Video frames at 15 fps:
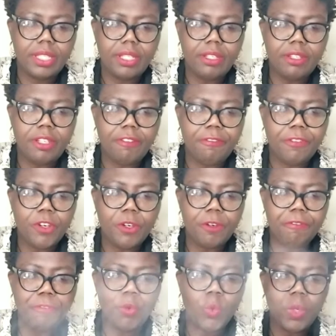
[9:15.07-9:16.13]
the four
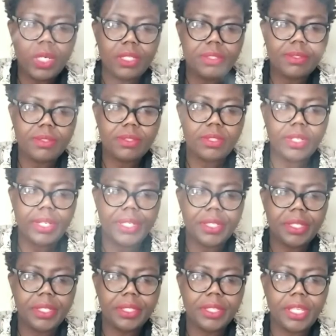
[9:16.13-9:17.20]
of wands
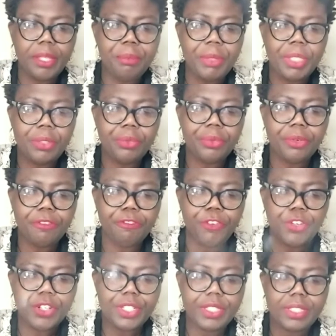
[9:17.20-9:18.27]
and it came in
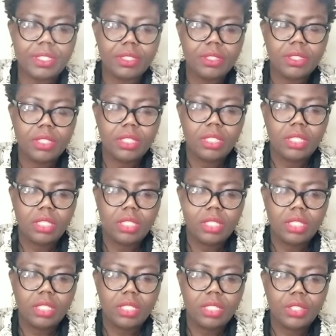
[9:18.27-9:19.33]
reverse.
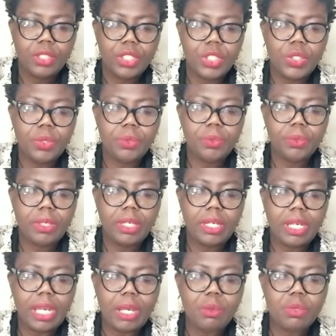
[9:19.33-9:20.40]
you
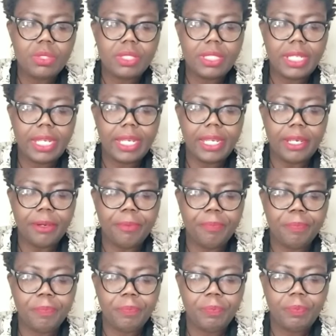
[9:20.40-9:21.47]
i would say um